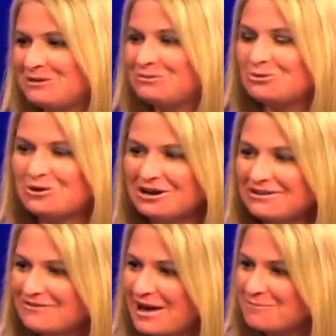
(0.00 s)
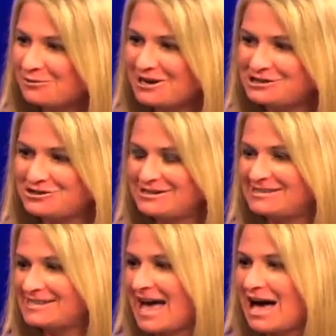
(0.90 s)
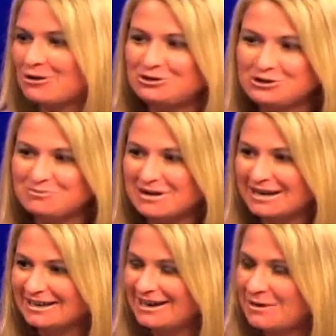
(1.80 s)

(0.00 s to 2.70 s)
What are vibrations? How do you pick it up?